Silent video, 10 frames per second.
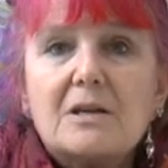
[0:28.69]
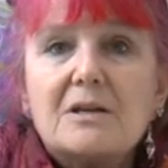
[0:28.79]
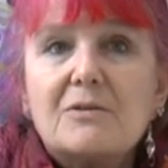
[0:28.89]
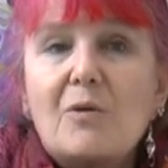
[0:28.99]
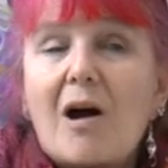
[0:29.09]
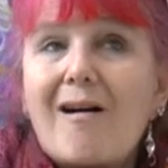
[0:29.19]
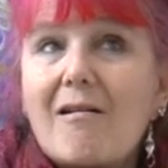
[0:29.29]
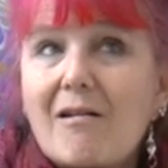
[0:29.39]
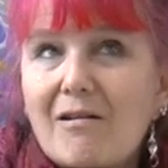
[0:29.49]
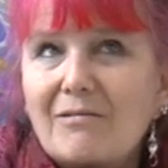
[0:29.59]
who
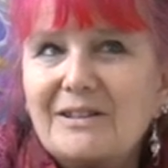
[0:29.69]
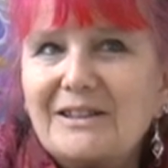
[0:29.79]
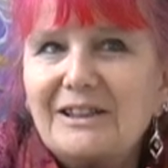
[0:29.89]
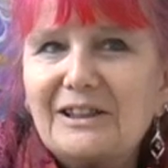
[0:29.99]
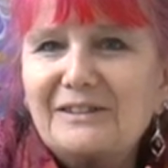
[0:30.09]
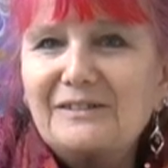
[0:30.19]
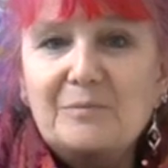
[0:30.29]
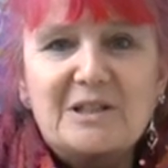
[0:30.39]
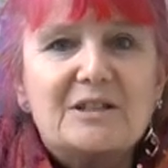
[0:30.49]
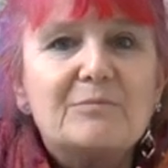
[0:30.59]
are in the
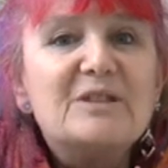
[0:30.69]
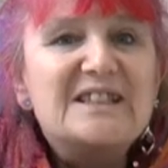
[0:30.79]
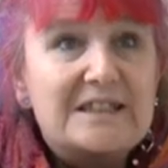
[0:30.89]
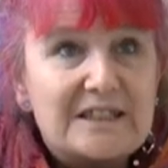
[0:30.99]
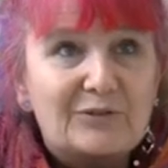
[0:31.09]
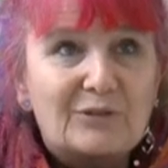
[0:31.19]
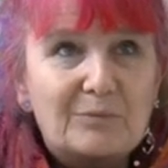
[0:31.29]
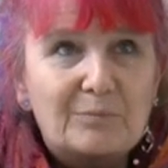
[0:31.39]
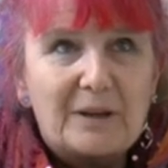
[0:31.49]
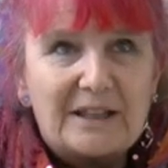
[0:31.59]
exhibition, but
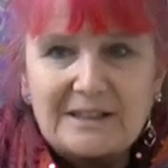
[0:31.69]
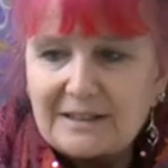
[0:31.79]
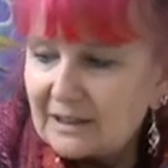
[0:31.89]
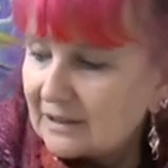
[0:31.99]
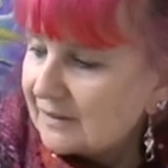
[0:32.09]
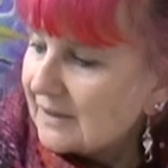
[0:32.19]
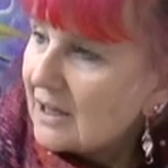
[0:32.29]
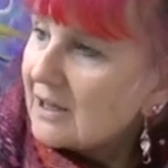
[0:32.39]
different paintings.